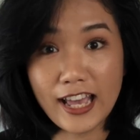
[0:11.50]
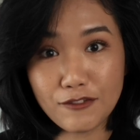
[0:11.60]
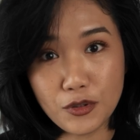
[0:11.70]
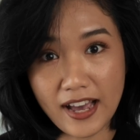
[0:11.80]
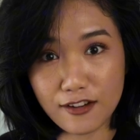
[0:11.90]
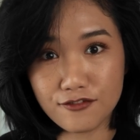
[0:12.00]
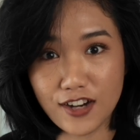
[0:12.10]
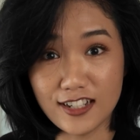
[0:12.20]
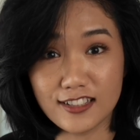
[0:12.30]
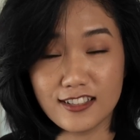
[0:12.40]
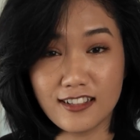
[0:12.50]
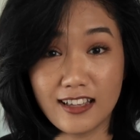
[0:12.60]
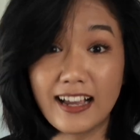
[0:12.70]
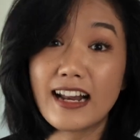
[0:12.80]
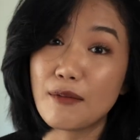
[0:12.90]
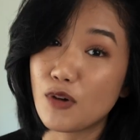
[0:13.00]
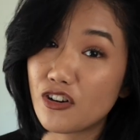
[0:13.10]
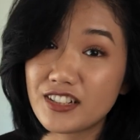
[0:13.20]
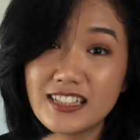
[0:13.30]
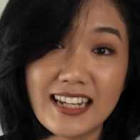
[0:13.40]
I have to act fast and I'm
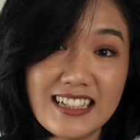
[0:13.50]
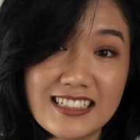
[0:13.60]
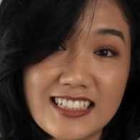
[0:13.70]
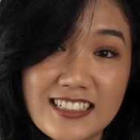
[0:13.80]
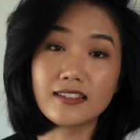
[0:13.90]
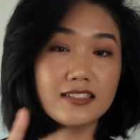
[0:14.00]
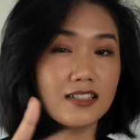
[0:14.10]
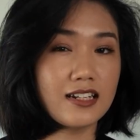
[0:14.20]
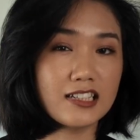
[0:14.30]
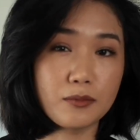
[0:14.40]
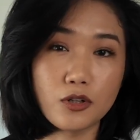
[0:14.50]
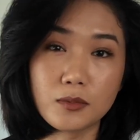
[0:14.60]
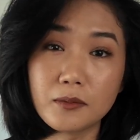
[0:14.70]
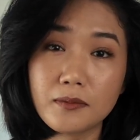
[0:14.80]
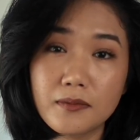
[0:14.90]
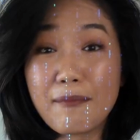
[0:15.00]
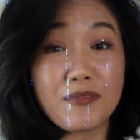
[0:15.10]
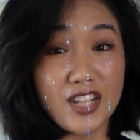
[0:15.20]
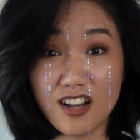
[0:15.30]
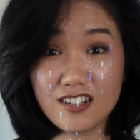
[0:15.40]
already late. There's another problem. I'm
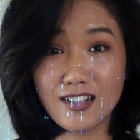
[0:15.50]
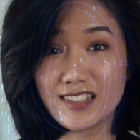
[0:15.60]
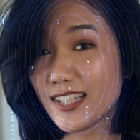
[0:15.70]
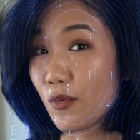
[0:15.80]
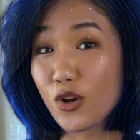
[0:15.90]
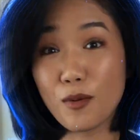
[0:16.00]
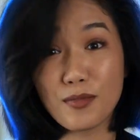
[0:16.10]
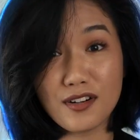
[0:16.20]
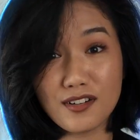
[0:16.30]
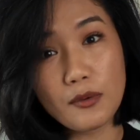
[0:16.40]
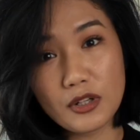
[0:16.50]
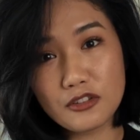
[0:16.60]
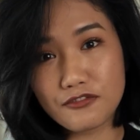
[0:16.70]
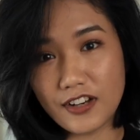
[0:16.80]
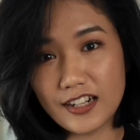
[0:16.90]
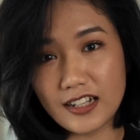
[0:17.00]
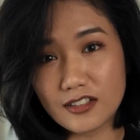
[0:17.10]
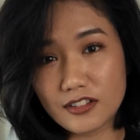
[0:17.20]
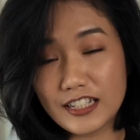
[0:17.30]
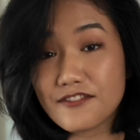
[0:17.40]
not a developer. I want to find
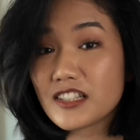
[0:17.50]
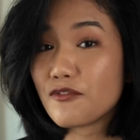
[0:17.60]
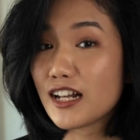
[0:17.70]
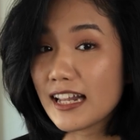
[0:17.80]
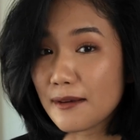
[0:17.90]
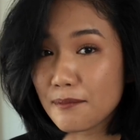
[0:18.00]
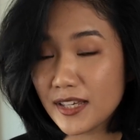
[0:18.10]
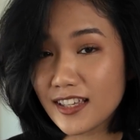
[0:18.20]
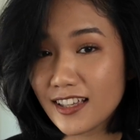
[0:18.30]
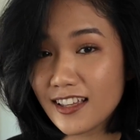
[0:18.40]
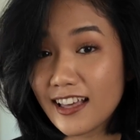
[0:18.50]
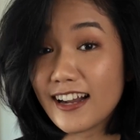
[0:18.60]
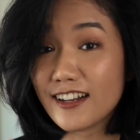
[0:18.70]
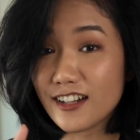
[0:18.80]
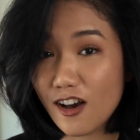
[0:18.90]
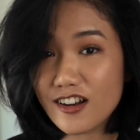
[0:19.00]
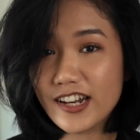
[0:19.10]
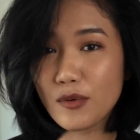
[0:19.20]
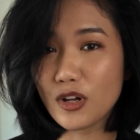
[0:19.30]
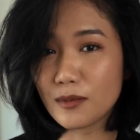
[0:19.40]
out if someone like me, a
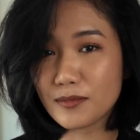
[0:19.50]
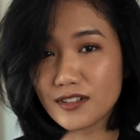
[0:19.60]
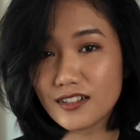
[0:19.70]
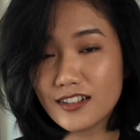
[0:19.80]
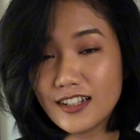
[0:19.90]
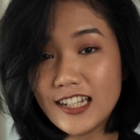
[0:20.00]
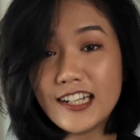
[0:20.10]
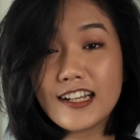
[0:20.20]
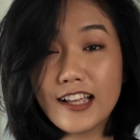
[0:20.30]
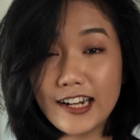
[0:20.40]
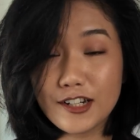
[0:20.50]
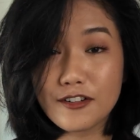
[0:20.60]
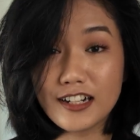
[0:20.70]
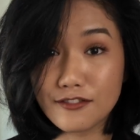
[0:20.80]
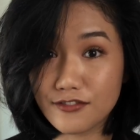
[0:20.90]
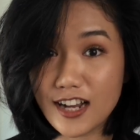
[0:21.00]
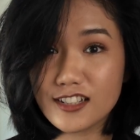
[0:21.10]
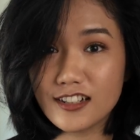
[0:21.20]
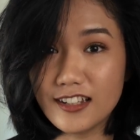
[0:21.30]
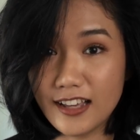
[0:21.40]
non-developer, can create a
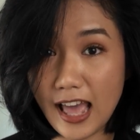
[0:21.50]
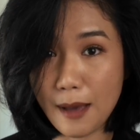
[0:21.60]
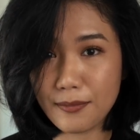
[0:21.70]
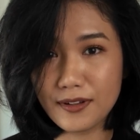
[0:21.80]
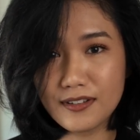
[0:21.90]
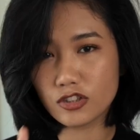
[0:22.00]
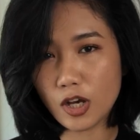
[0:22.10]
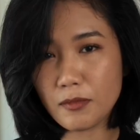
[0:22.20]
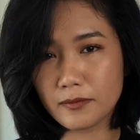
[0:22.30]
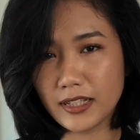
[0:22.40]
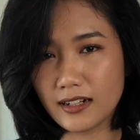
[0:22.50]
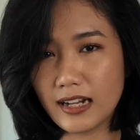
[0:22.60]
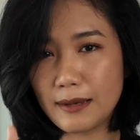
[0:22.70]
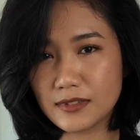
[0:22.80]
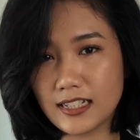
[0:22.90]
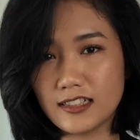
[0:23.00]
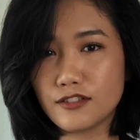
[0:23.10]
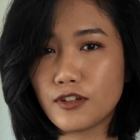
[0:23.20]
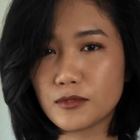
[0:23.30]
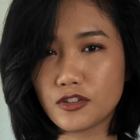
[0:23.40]
functioning app. On top of that, I'm
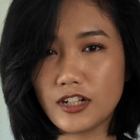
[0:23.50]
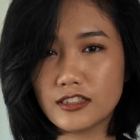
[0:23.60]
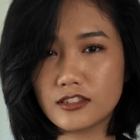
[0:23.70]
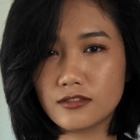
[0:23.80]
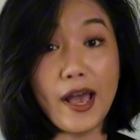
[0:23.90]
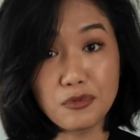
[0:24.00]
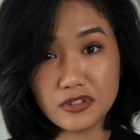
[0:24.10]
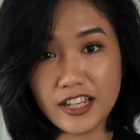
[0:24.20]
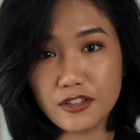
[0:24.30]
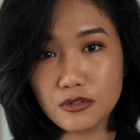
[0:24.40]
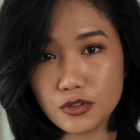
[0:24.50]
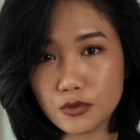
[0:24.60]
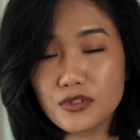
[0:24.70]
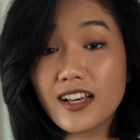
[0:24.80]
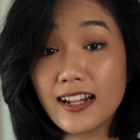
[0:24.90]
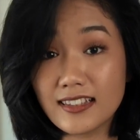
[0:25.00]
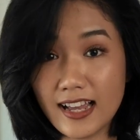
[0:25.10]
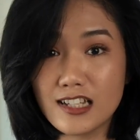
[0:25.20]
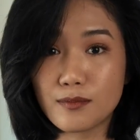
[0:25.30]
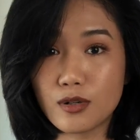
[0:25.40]
starting from scratch. I will take you through the
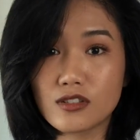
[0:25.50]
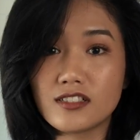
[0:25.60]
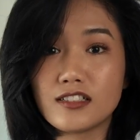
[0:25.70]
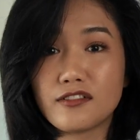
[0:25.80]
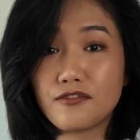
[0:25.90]
entire process